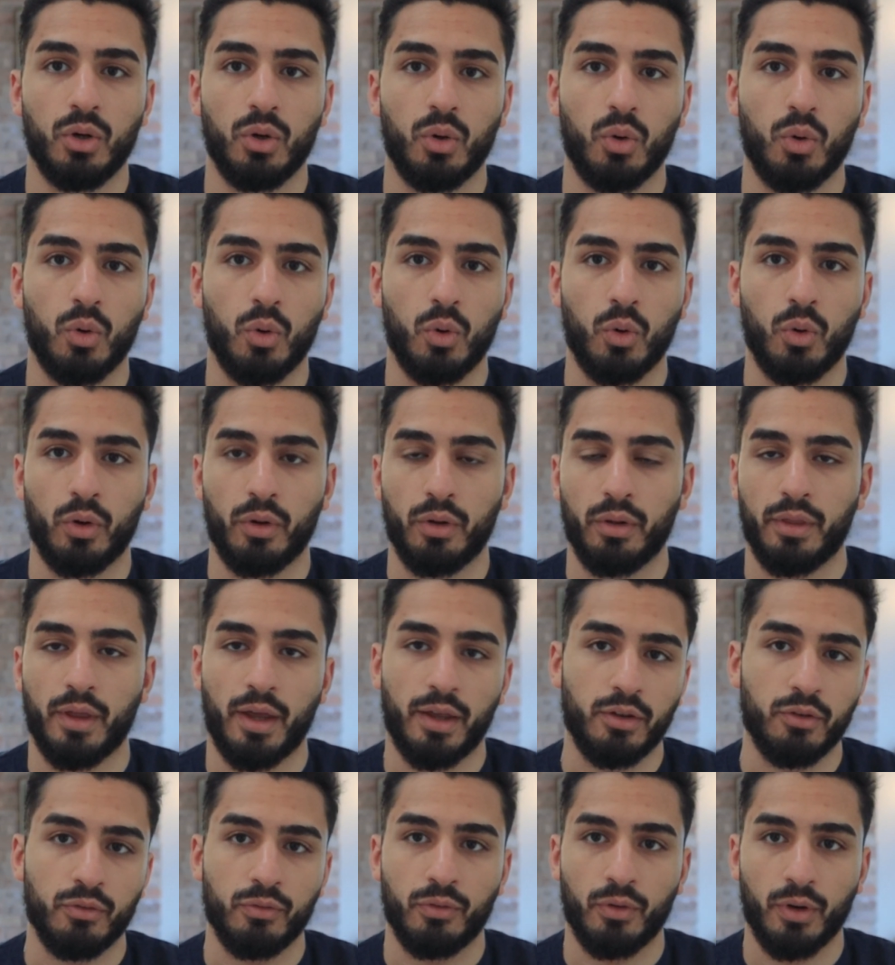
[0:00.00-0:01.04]
or
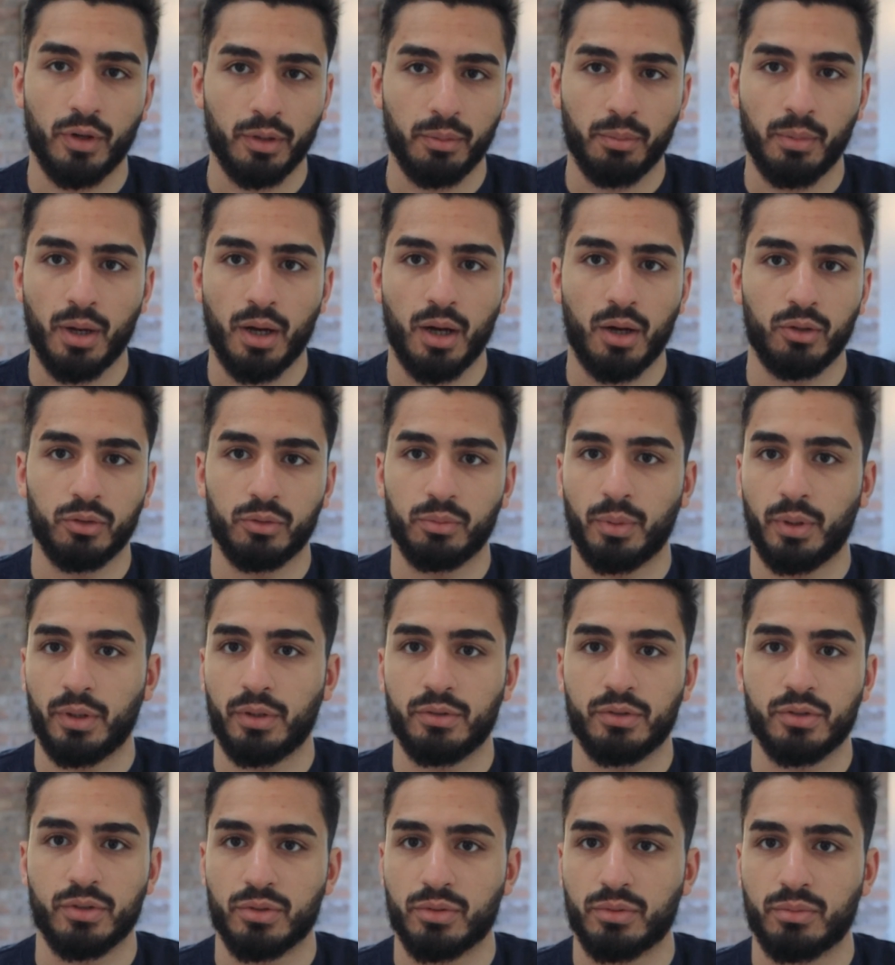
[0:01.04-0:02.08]
that you've read about, but
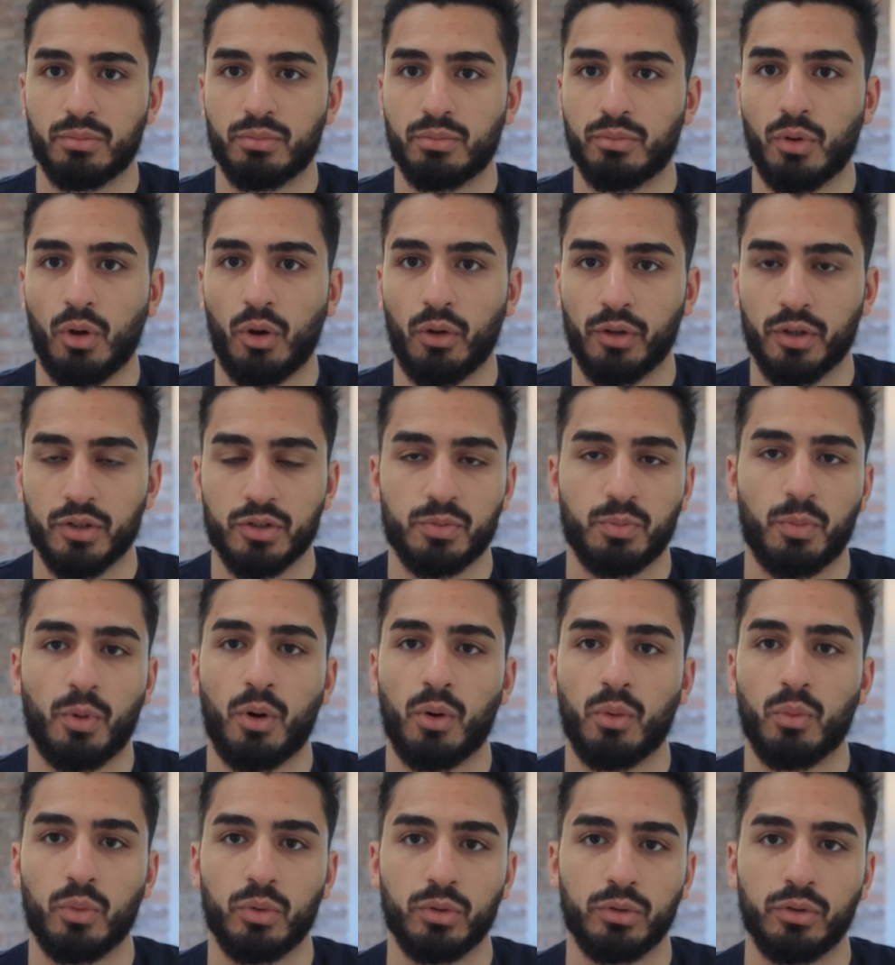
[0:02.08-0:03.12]
you just on the
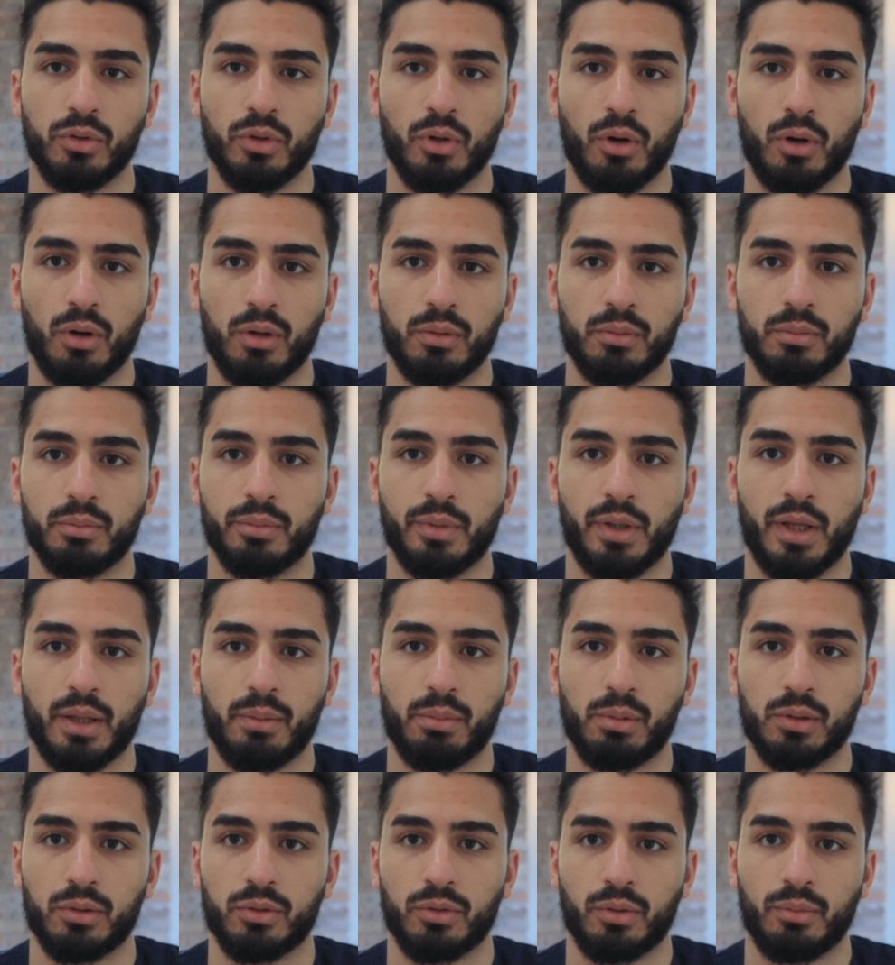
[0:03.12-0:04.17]
spot would not be
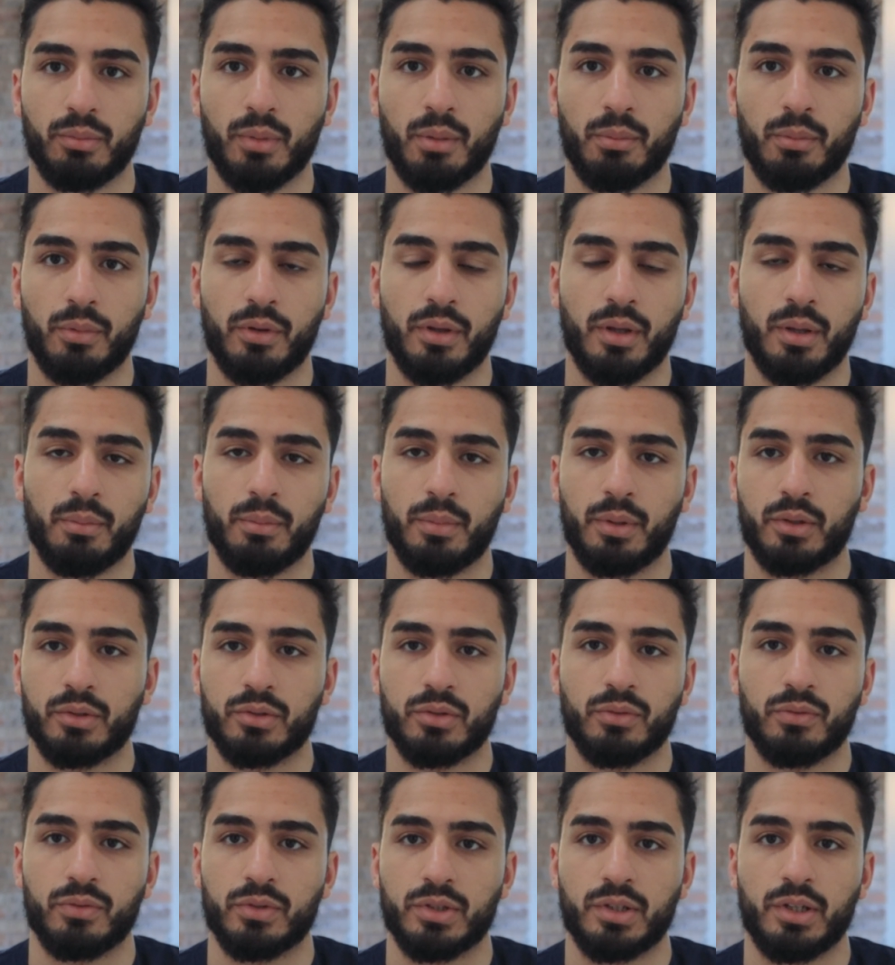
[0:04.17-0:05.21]
able to remember them because
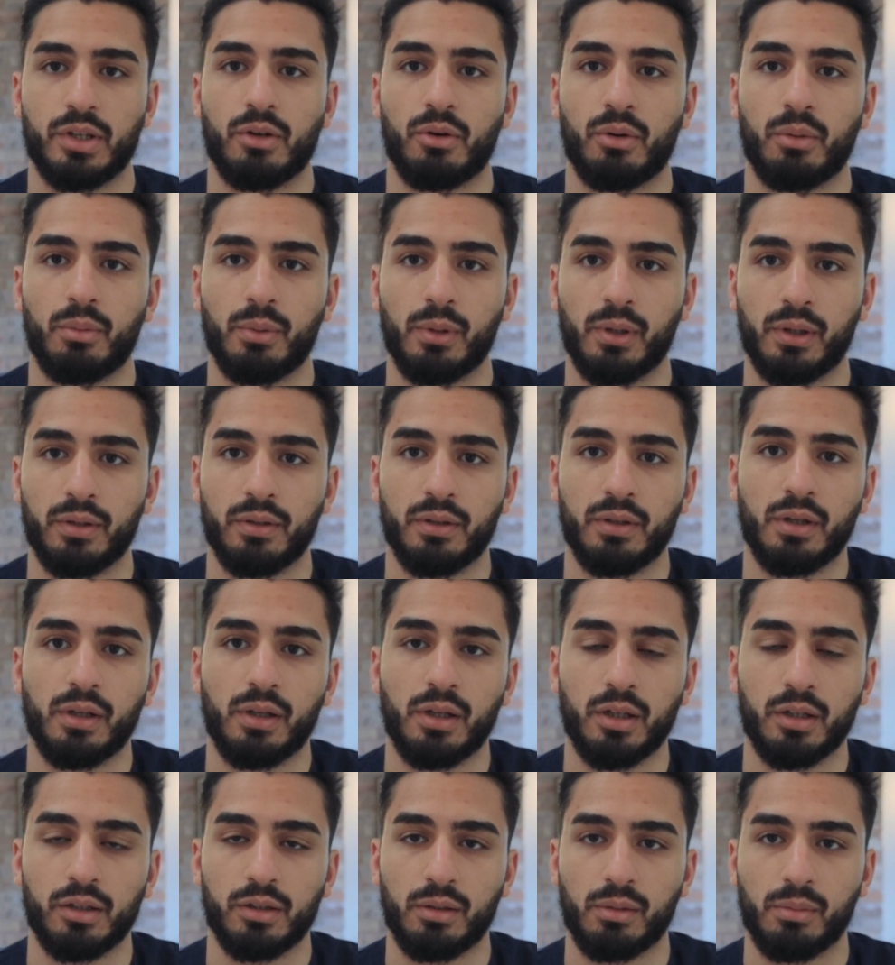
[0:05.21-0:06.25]
obviously you're a
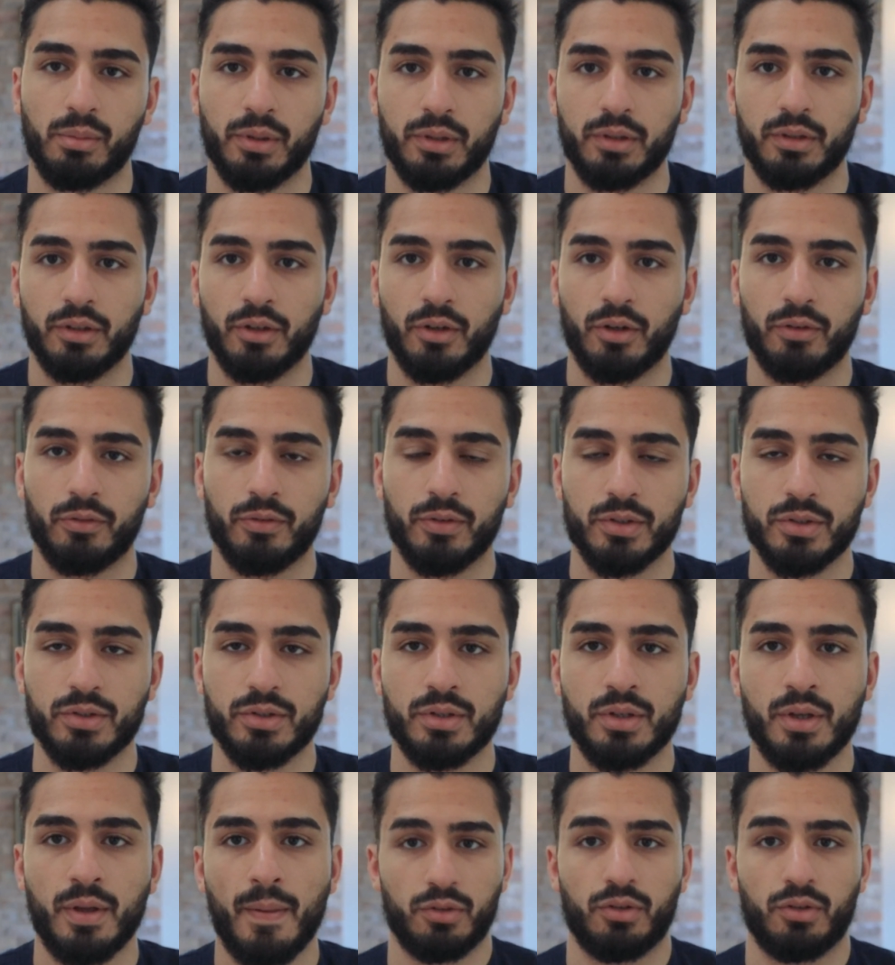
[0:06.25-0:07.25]
little bit nervous.